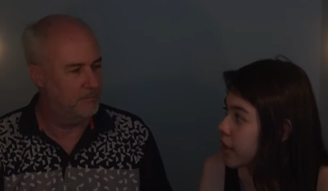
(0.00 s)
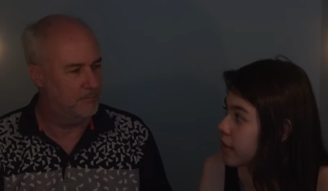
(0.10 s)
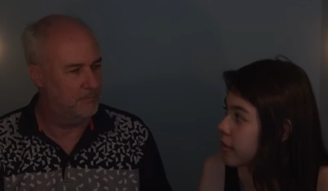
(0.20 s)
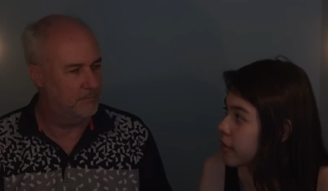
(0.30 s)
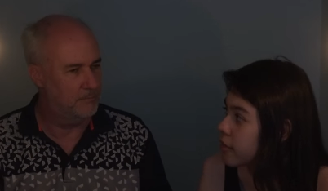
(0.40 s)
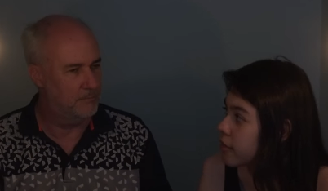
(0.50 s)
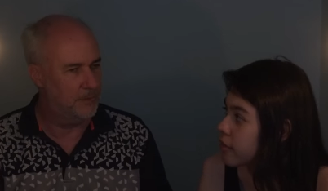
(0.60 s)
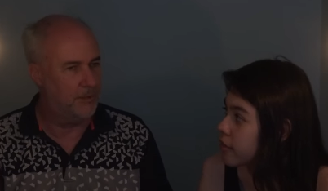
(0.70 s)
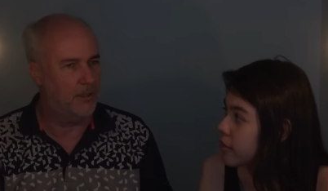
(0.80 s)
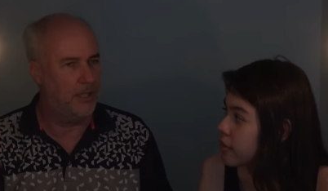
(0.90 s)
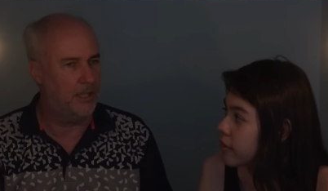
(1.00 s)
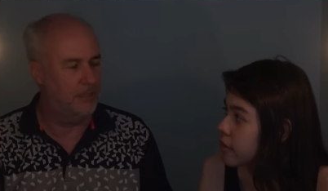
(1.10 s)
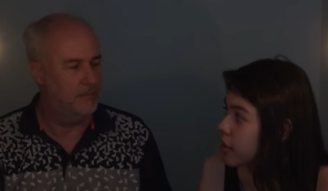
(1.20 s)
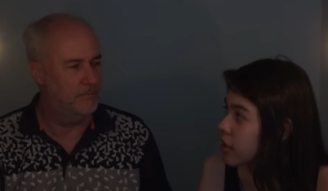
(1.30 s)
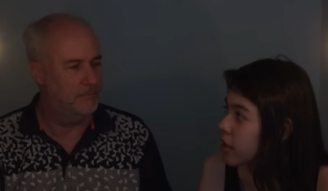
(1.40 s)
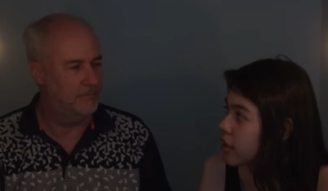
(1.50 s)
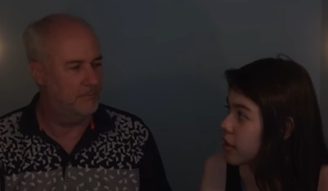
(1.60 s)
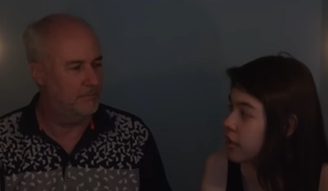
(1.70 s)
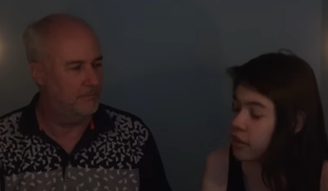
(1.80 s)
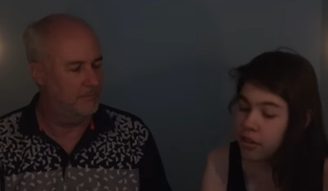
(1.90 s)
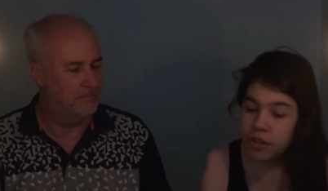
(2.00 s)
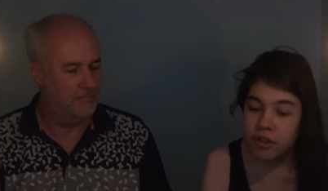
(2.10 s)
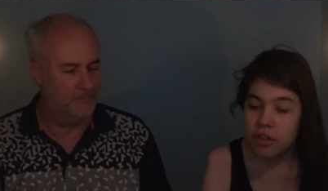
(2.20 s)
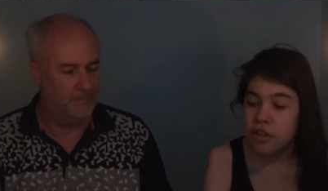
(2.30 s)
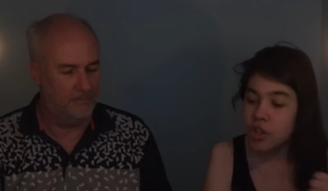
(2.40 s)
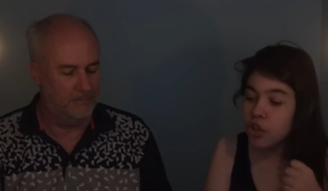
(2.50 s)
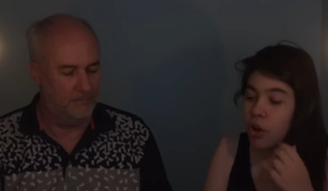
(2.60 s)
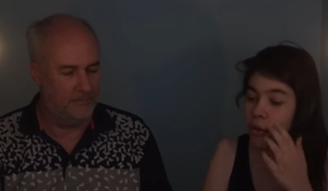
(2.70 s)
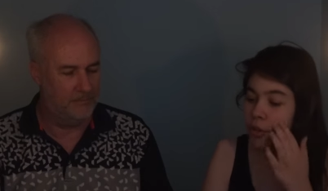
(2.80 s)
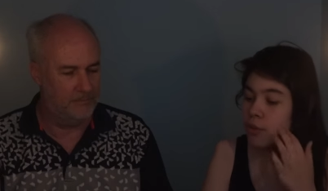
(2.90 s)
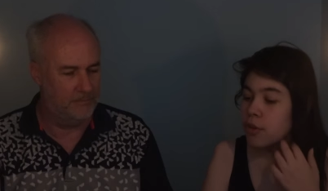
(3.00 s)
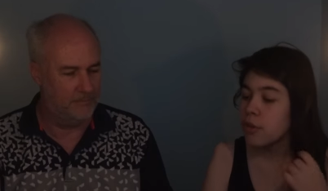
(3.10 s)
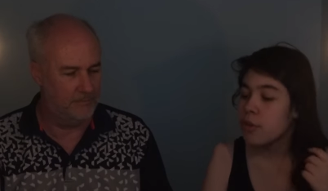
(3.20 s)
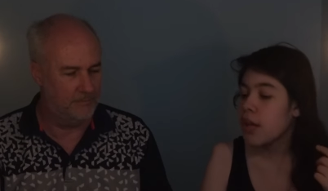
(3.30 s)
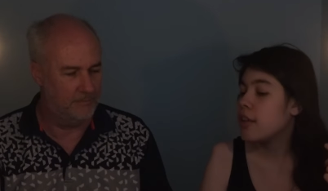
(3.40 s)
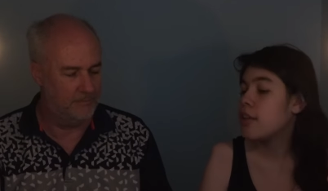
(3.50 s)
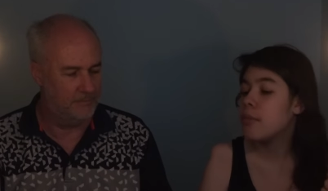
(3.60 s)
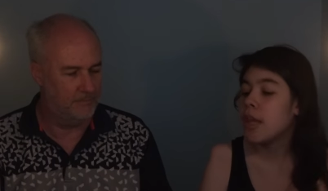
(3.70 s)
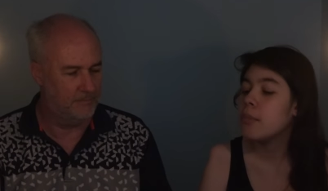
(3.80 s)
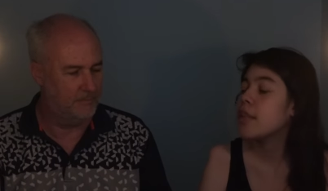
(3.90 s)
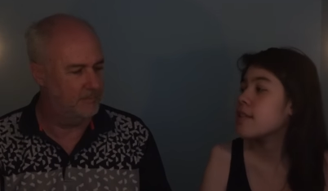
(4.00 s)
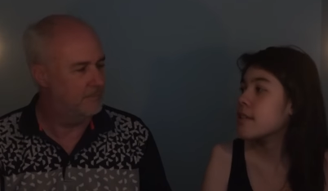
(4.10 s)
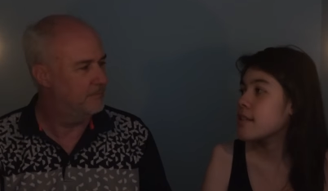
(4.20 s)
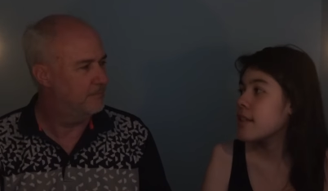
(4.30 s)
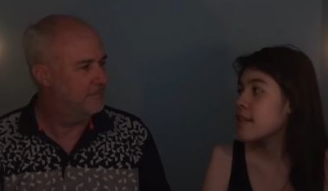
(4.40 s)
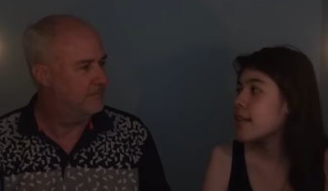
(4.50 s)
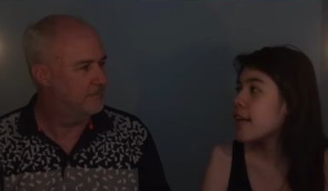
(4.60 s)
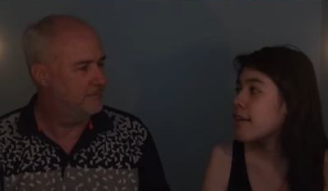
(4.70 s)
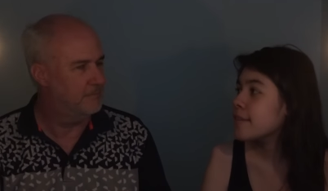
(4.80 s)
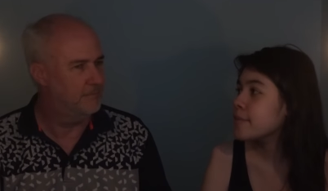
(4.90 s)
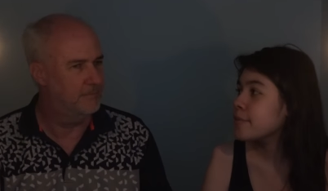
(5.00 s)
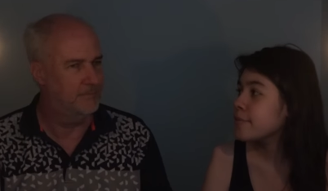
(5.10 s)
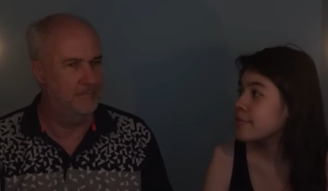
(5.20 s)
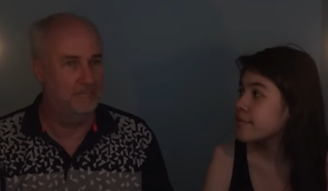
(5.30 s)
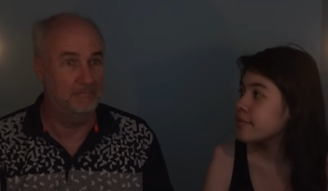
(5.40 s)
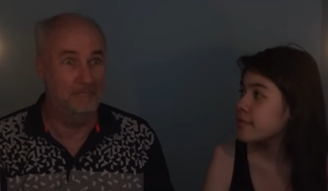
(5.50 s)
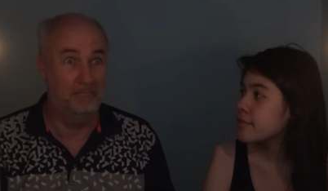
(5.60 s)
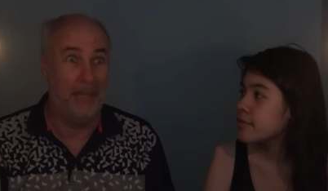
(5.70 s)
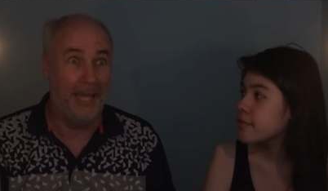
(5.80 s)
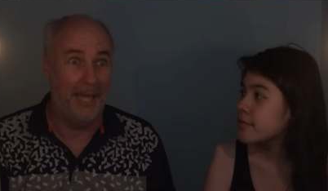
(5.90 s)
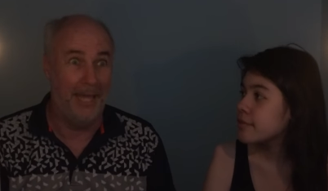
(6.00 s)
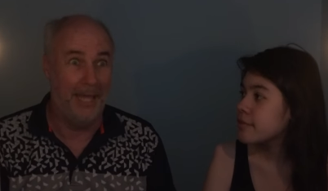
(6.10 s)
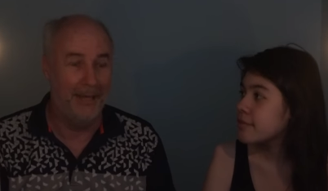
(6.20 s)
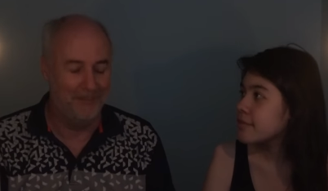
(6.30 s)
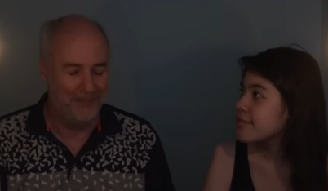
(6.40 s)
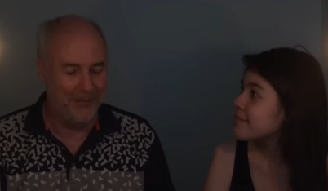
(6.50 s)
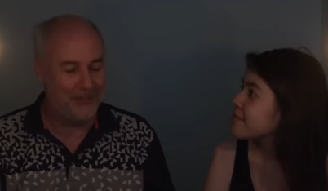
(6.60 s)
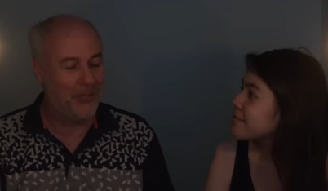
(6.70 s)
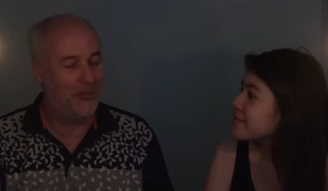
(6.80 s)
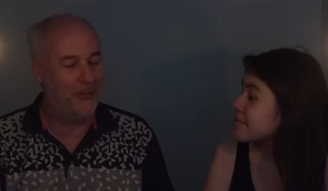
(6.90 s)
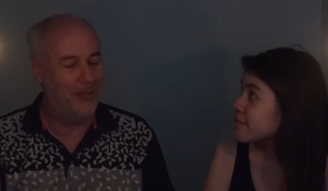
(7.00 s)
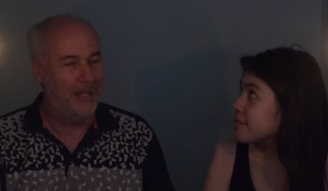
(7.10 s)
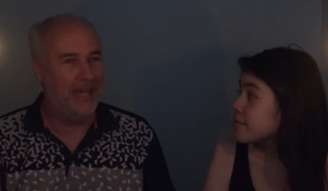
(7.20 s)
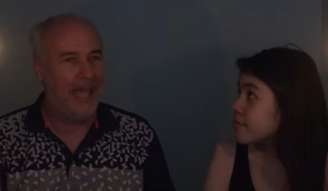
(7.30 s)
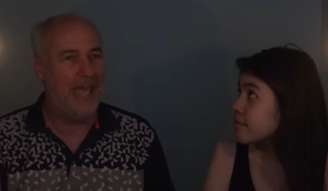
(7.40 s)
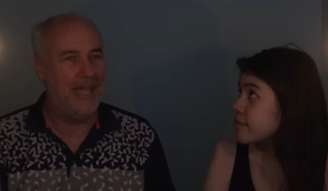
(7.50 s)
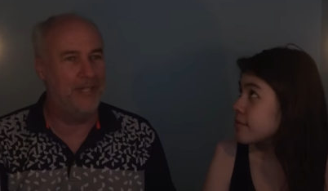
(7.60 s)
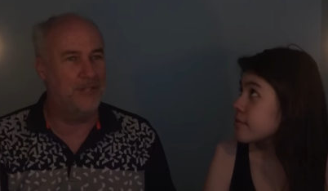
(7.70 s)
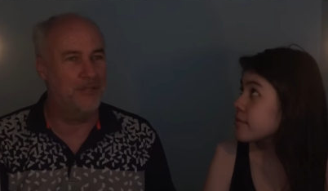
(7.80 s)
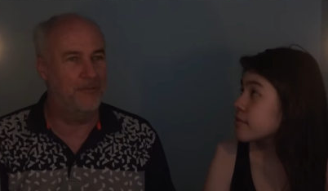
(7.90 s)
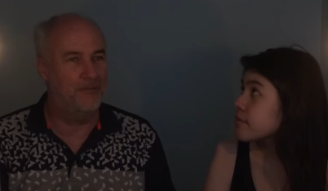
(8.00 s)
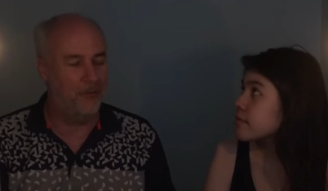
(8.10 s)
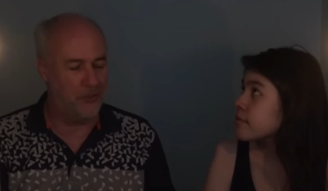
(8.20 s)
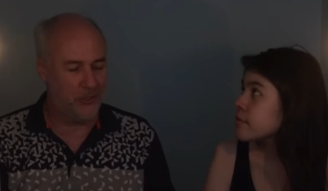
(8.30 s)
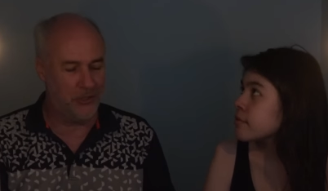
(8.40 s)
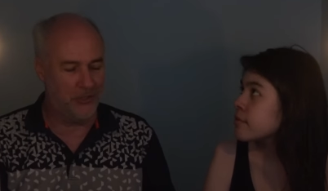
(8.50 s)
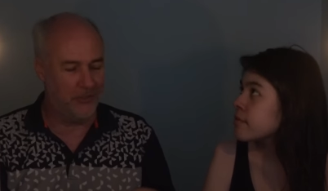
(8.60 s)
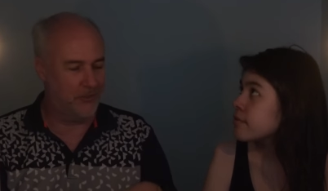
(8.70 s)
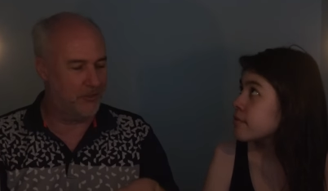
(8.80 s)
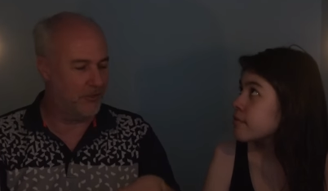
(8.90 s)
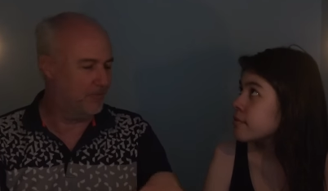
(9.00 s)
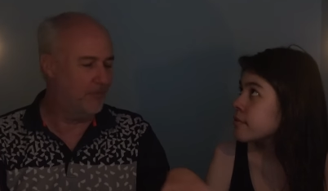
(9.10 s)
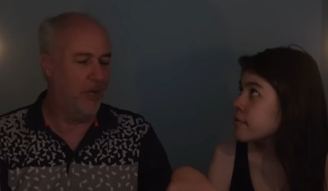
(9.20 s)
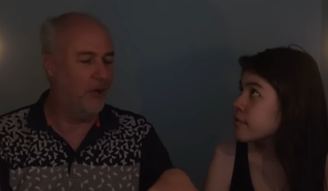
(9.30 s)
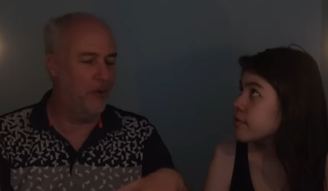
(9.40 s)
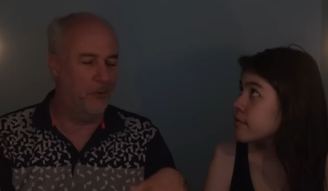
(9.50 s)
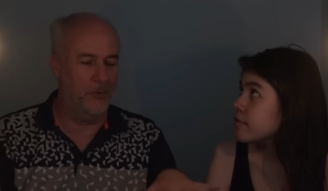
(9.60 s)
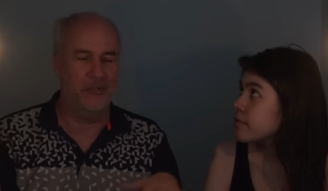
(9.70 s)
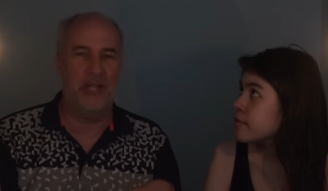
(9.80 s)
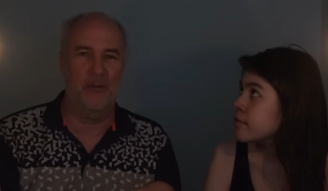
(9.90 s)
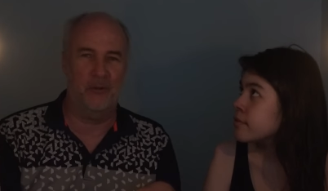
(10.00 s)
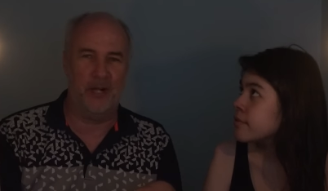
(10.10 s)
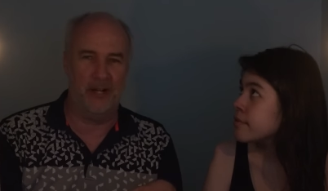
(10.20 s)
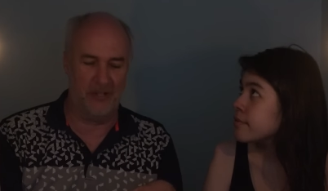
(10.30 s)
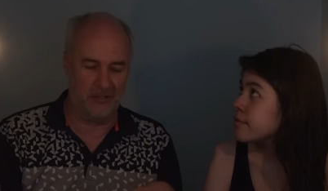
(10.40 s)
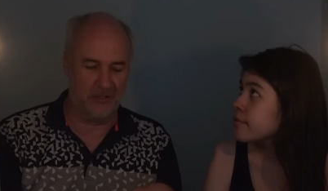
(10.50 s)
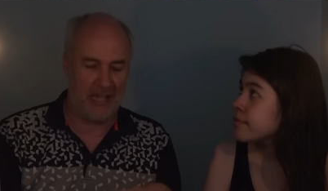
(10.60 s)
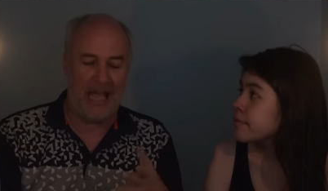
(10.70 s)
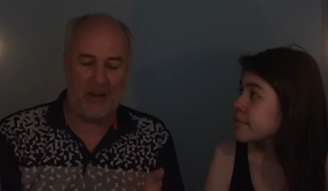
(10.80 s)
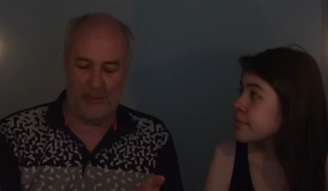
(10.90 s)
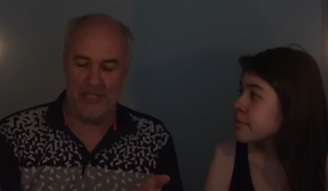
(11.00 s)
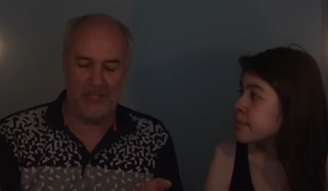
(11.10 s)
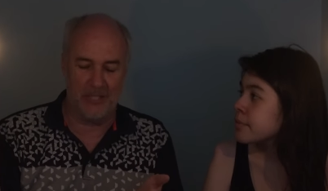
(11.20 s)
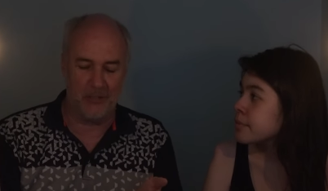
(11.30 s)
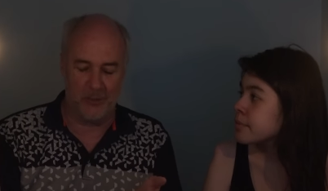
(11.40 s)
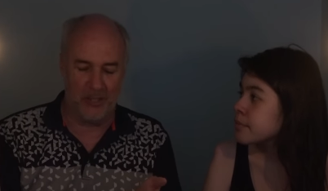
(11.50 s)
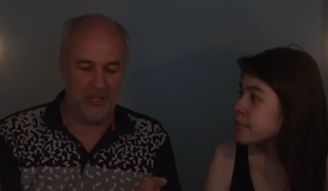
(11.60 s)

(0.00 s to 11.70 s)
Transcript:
Speaker 1: it. Okay. You're gonna you're gonna go through, and you may meet success again.
Speaker 2: May. So as fortunes go with tarot cards, how is this one?